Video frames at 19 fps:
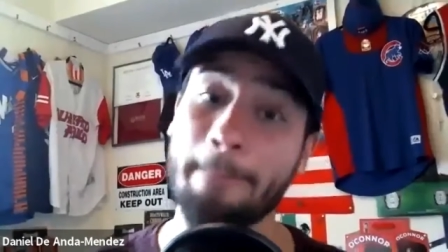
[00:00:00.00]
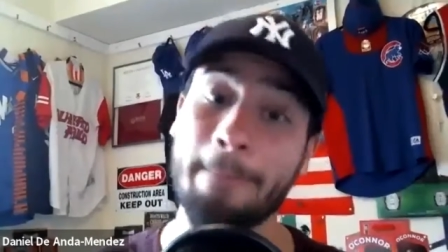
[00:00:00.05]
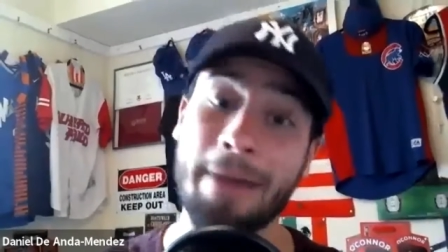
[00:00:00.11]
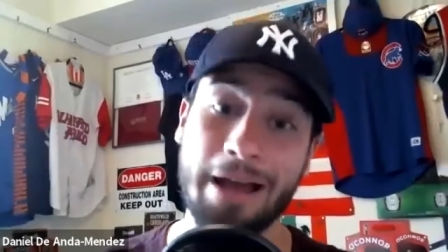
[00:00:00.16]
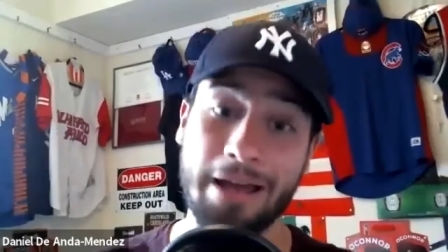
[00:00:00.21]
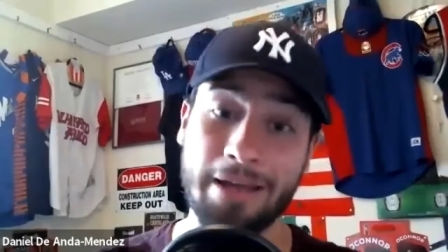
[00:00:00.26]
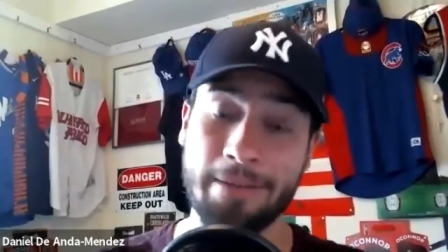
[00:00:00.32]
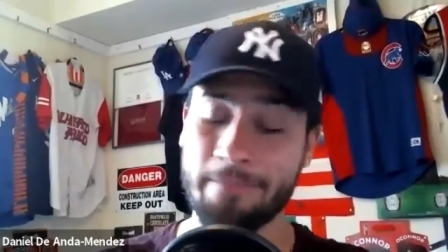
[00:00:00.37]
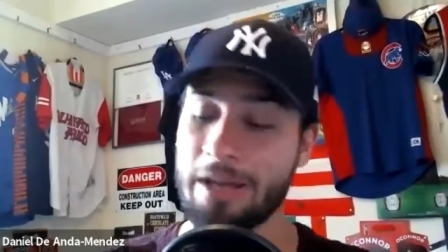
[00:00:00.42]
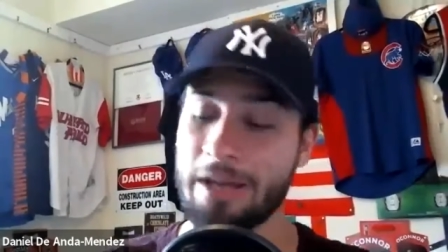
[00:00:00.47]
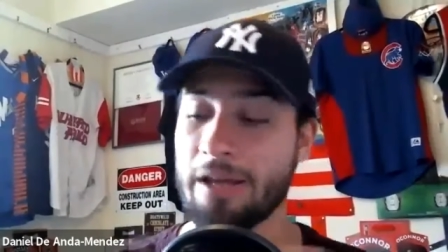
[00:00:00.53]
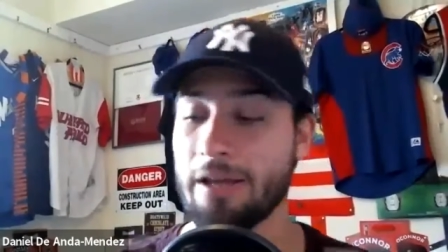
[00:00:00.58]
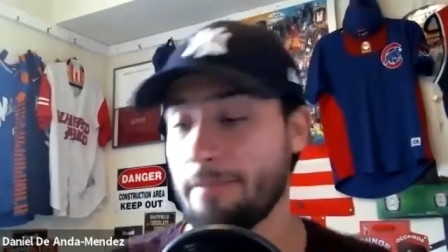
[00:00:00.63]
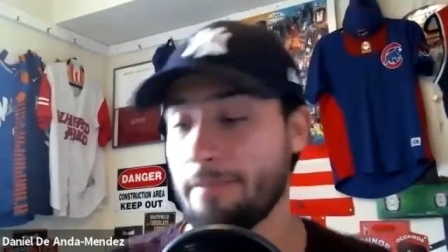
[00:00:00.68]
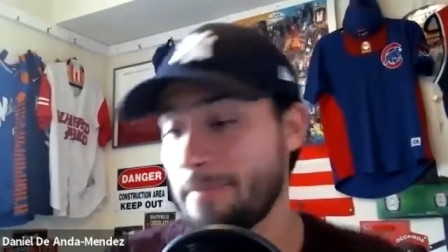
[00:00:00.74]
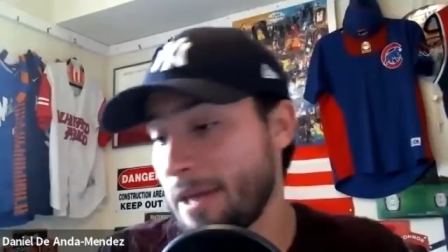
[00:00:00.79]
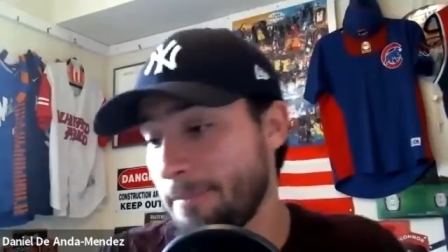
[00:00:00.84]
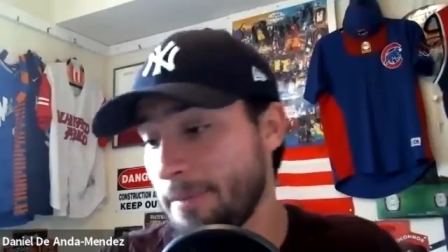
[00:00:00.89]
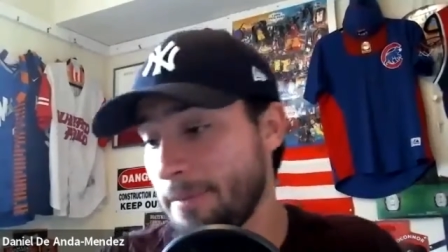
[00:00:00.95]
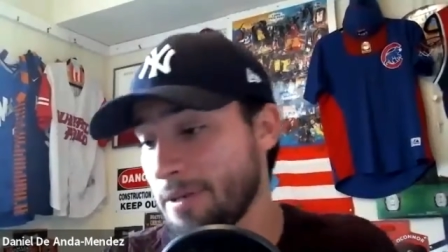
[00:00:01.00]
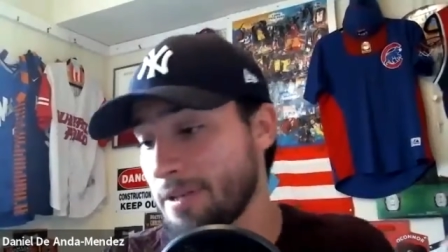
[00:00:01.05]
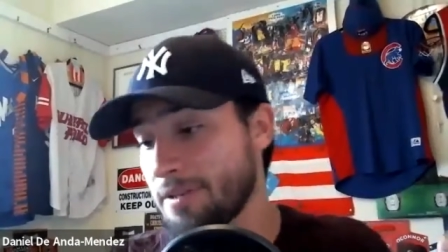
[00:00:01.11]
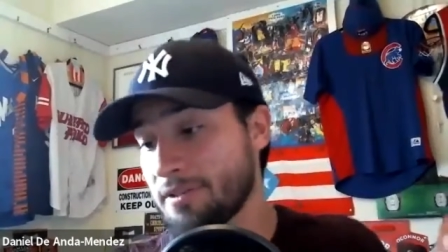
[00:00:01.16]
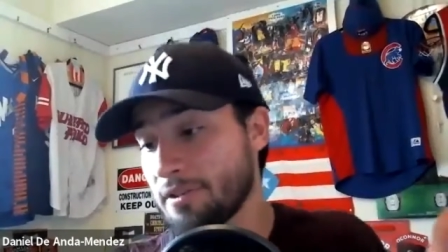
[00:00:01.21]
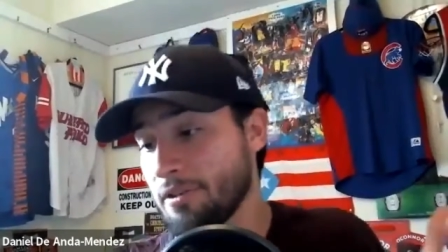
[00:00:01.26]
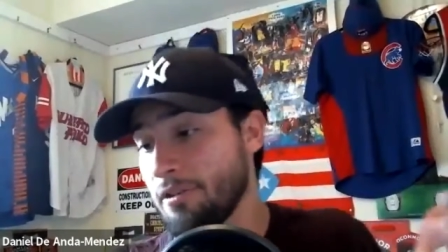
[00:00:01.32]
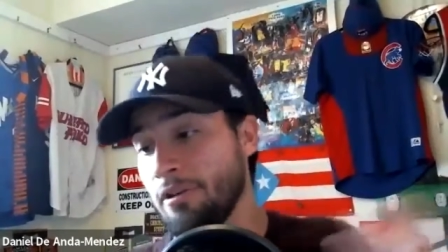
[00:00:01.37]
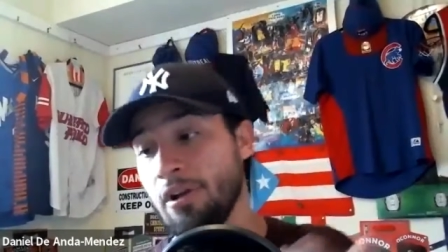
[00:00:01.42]
my opinion.
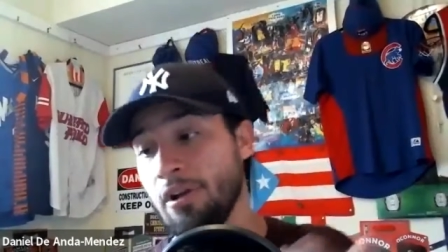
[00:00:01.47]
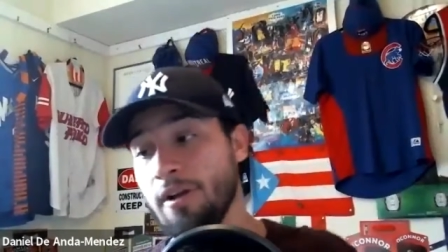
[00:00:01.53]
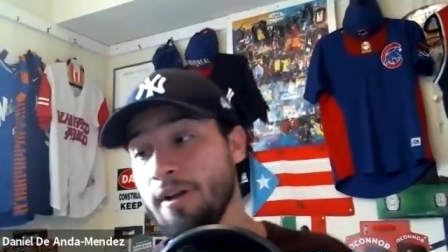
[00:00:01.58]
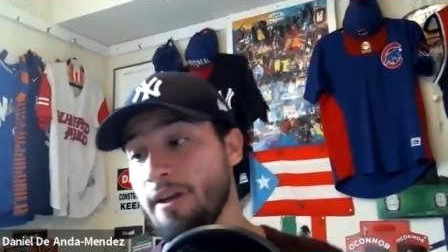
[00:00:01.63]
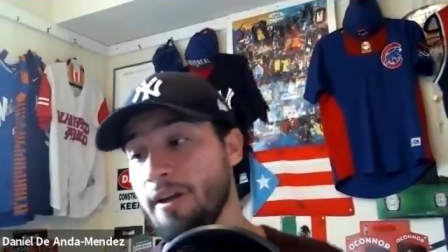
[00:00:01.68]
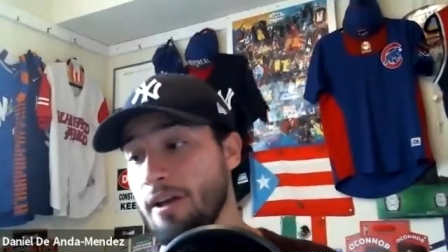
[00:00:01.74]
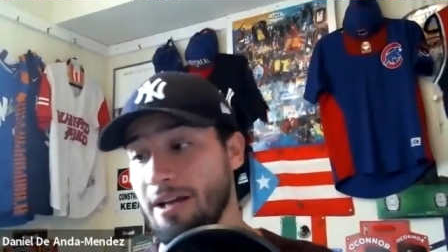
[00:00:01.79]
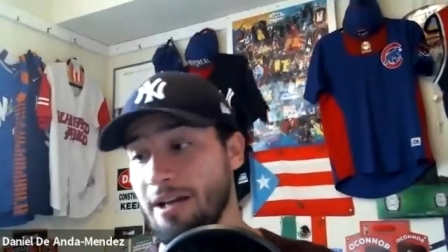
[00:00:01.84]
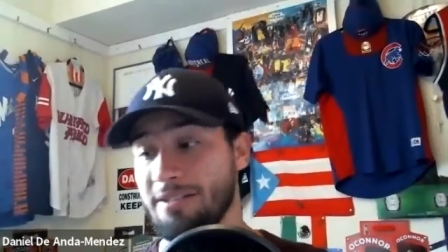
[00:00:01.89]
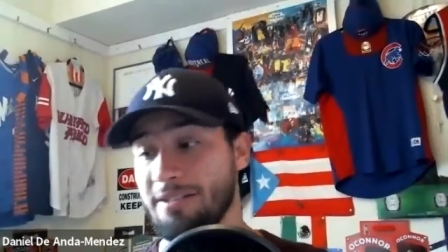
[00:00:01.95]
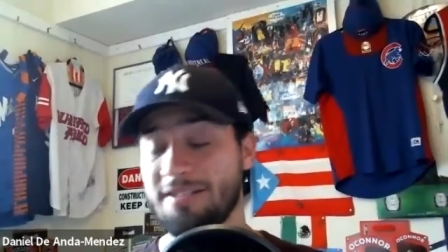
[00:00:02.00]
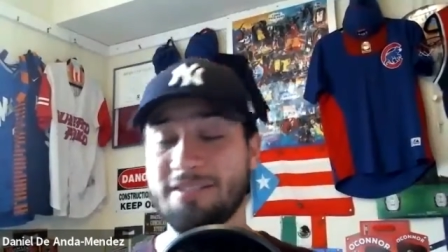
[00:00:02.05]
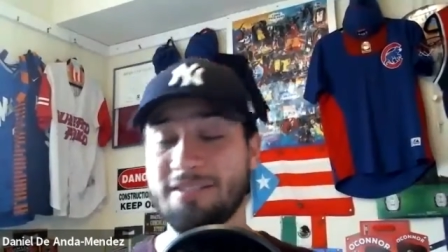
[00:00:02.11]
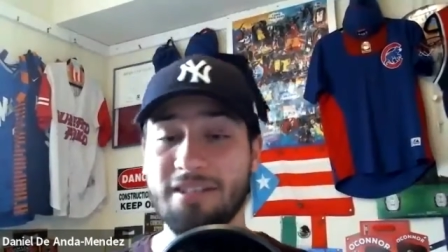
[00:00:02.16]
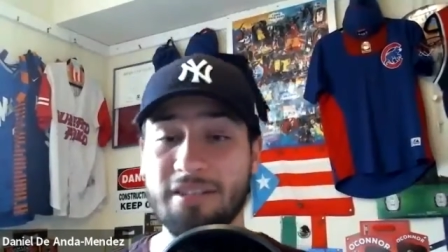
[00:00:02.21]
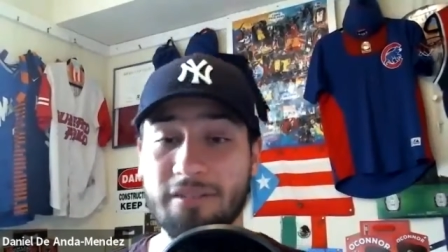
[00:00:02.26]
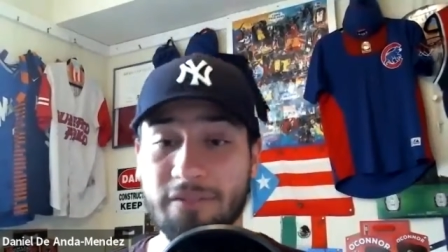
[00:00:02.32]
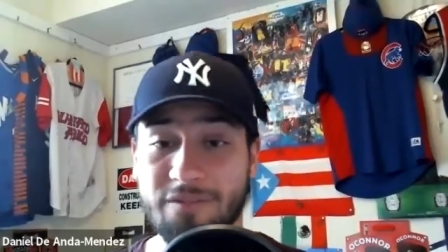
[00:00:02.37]
So, I just